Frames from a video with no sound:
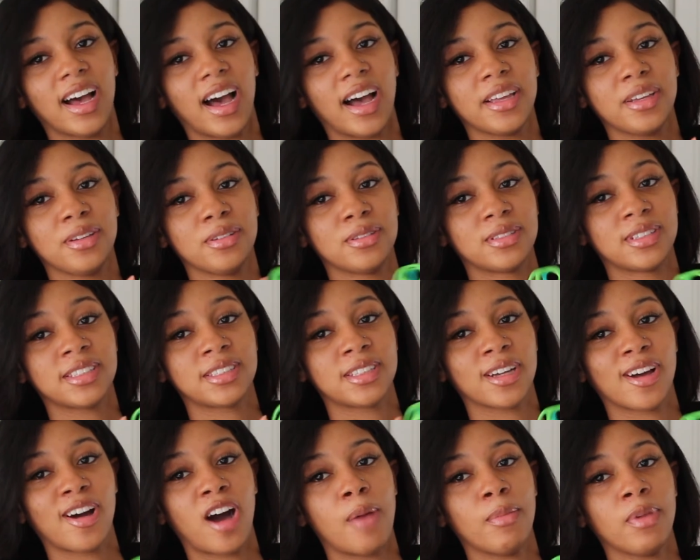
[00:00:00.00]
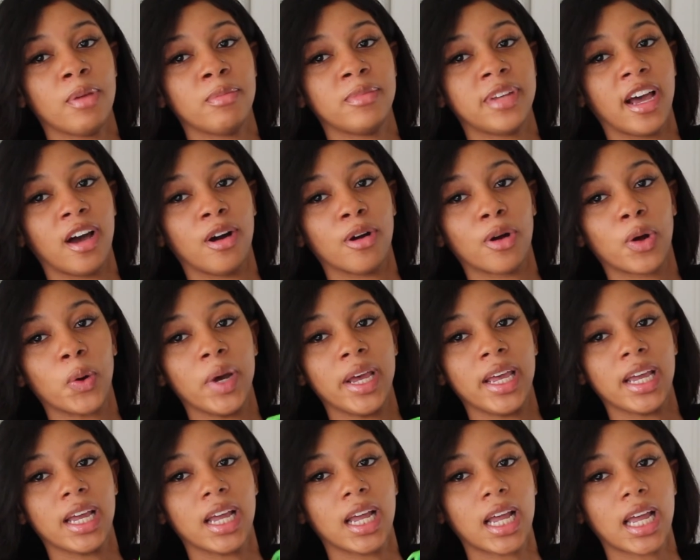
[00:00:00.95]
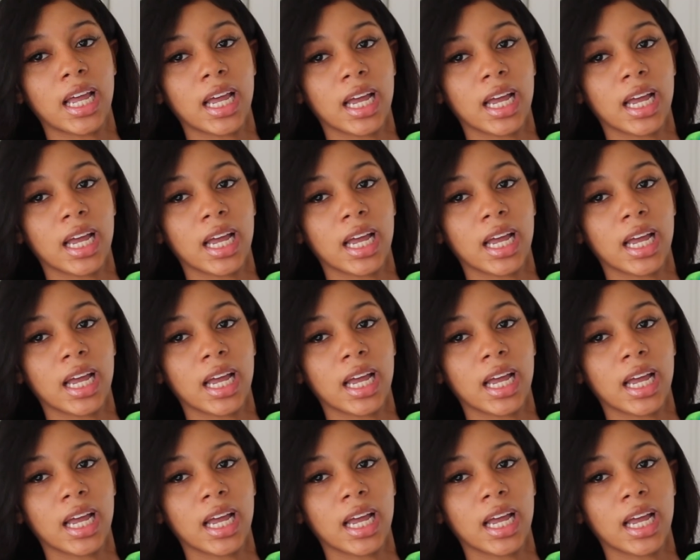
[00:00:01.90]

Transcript: I use this to calm him down quick